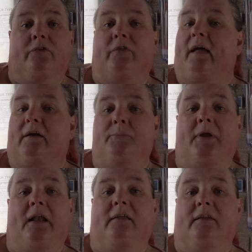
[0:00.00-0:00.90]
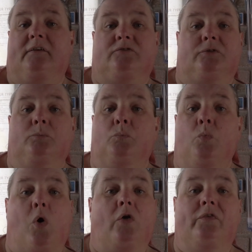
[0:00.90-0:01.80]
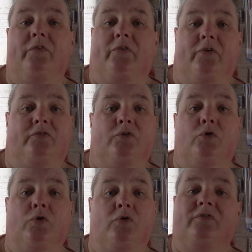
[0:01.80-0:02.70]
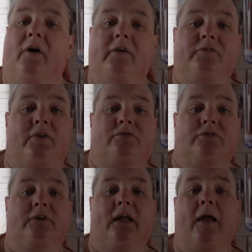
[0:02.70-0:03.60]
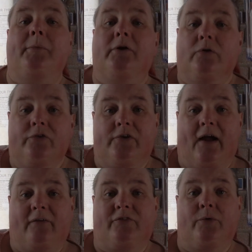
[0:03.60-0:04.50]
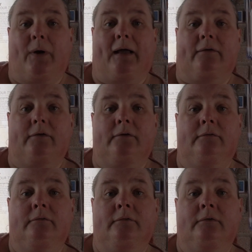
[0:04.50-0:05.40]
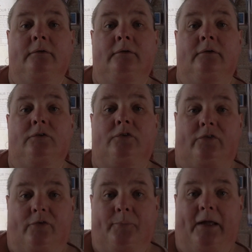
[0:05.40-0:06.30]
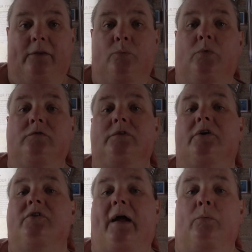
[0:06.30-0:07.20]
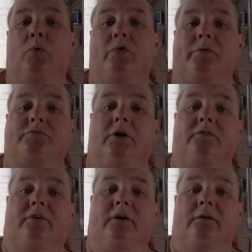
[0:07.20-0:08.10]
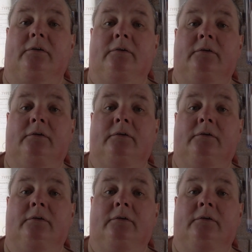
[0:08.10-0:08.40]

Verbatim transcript: So that can be anything from 1 to 4 or 5 different chemicals you have to add just to make the correct water profile.